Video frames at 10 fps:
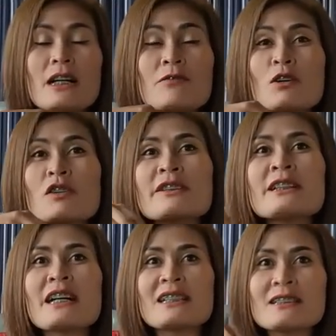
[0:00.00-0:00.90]
uh,
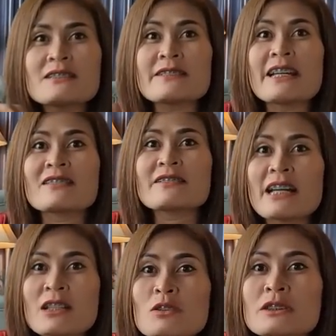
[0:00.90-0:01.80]
foreigner understand
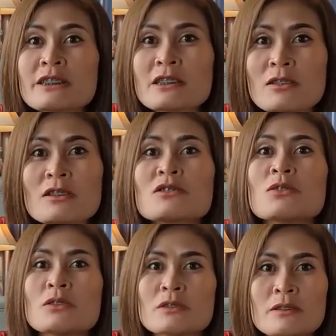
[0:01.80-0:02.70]
Thai culture
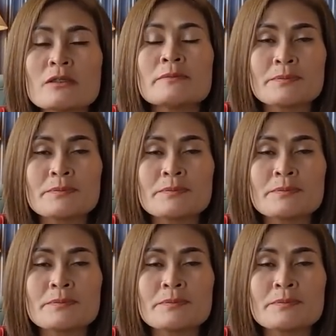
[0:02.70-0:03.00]
also. Yeah.